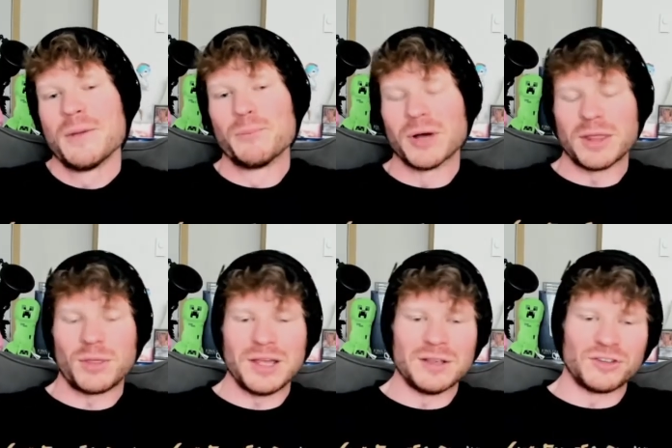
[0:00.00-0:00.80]
But the
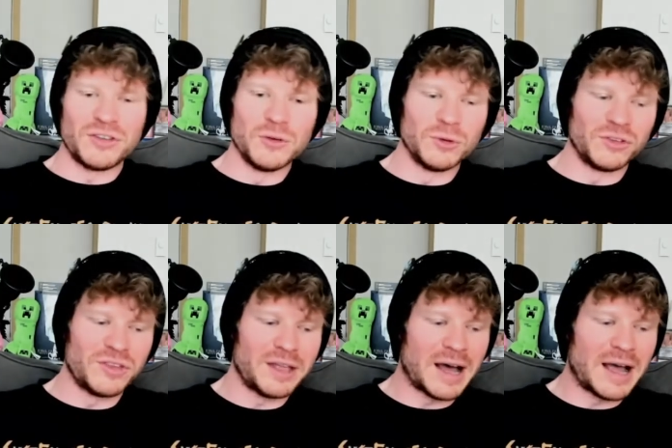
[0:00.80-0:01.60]
thing is, too, is
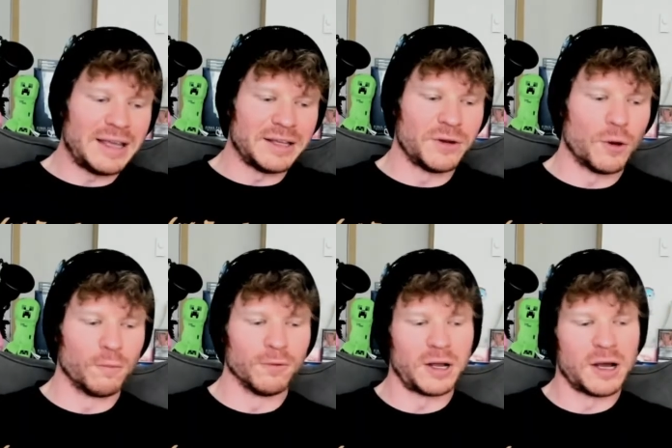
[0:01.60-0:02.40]
that I can
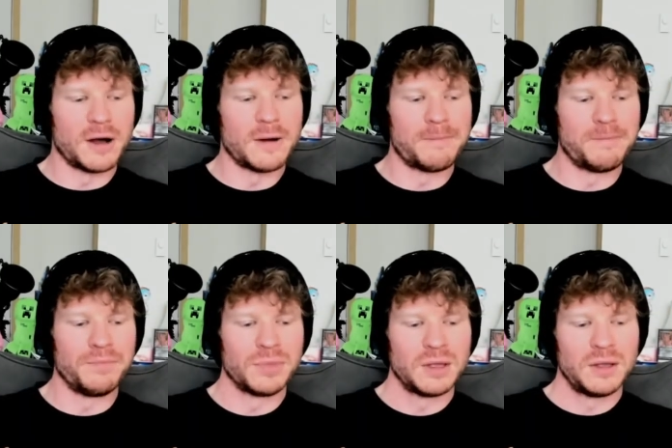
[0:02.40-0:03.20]
overcome
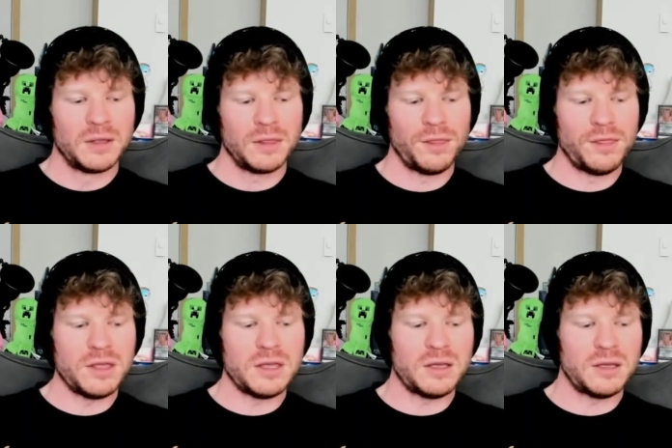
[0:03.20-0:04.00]

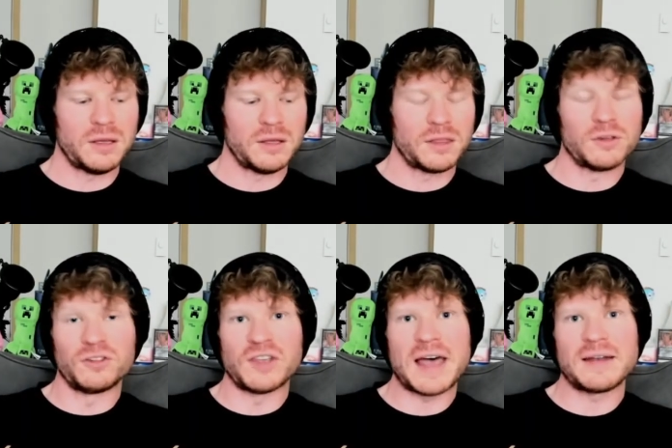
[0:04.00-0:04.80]
the
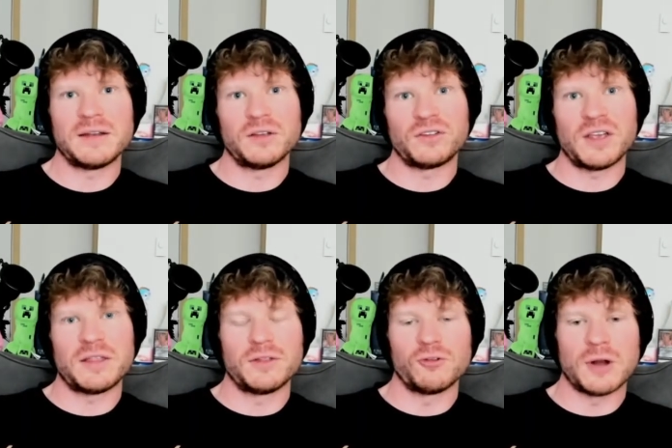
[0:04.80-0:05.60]
sadness
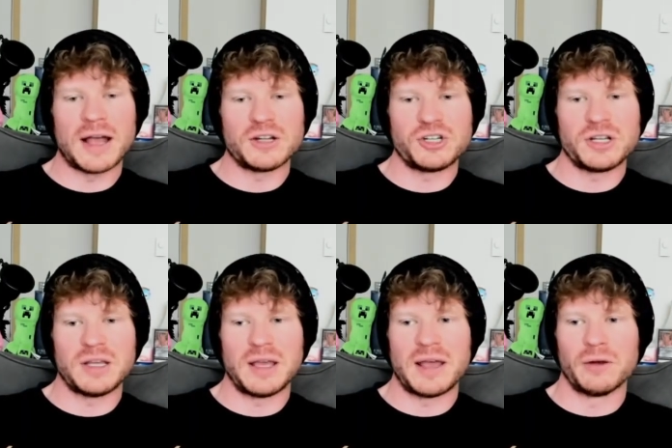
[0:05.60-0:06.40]
and the
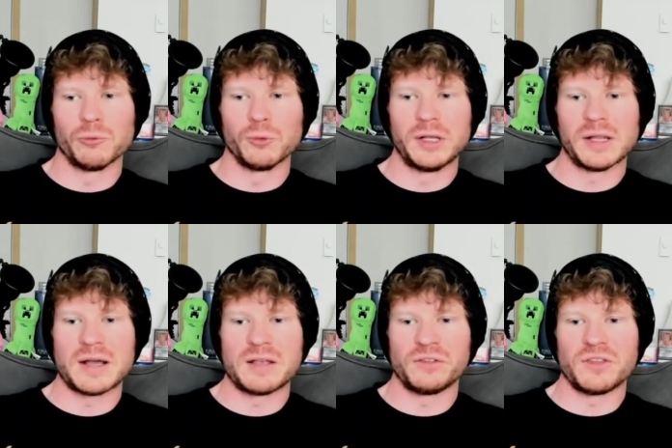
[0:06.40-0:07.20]
tragedy and
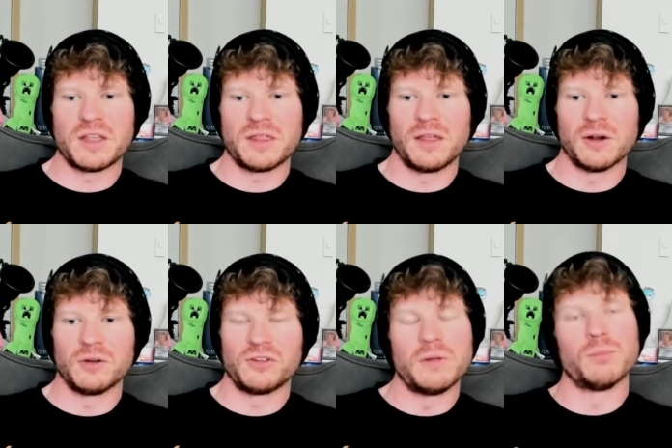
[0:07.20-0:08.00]
realize that there
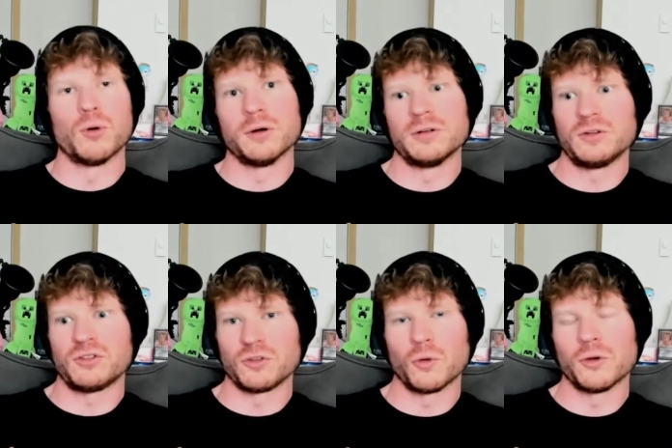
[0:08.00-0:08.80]
is an important
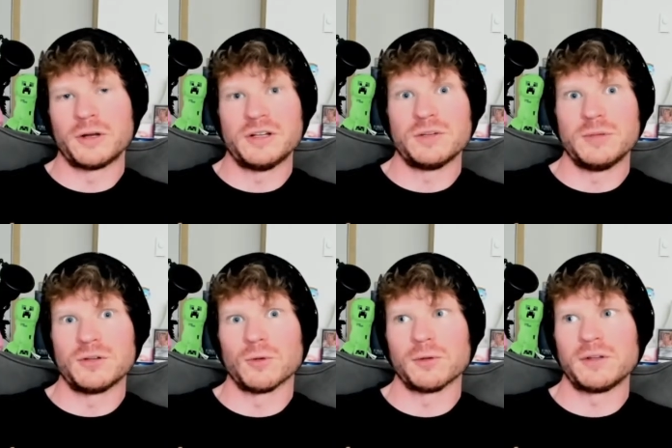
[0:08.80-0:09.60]
story to be
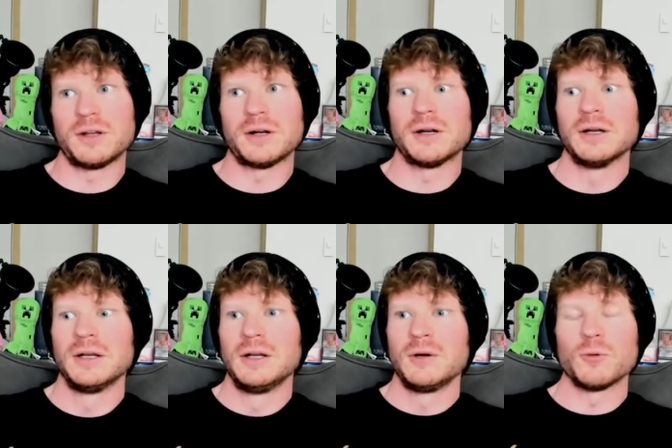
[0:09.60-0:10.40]
told here
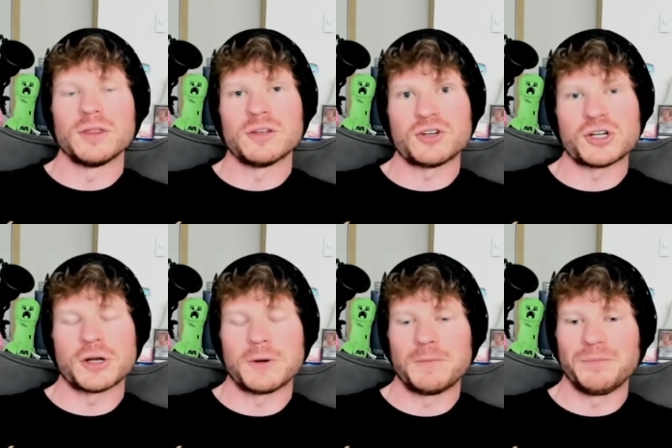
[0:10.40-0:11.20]
with this
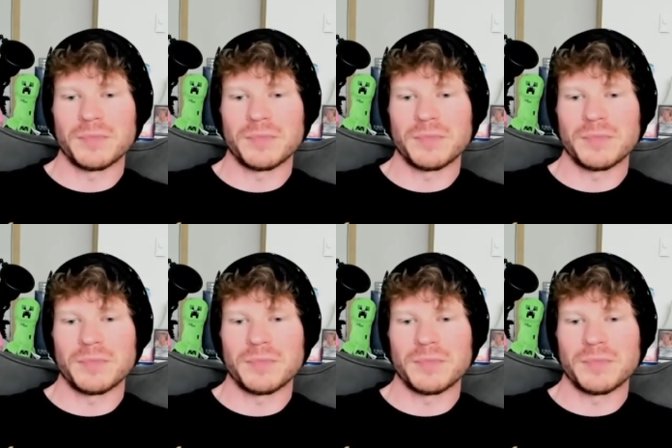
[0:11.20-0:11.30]
show.